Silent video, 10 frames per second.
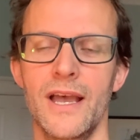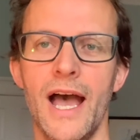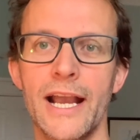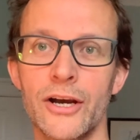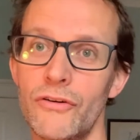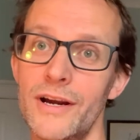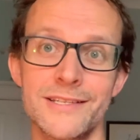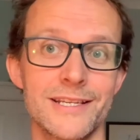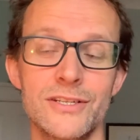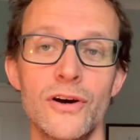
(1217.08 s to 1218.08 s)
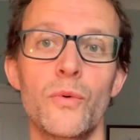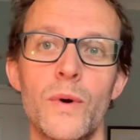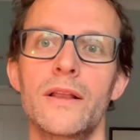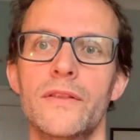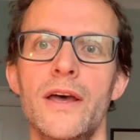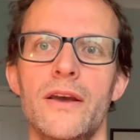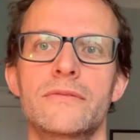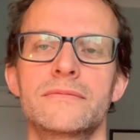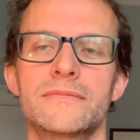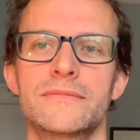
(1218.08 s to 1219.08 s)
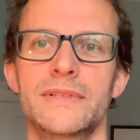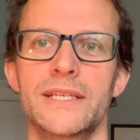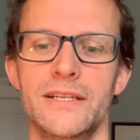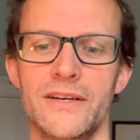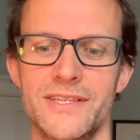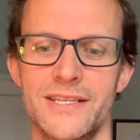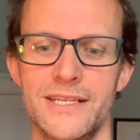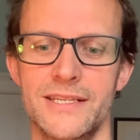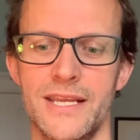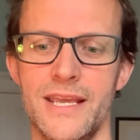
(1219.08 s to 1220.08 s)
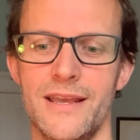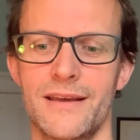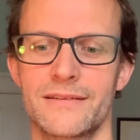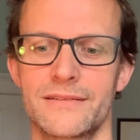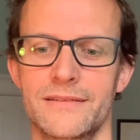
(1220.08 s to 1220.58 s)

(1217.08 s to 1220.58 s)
And Christ is not well known in our cities here,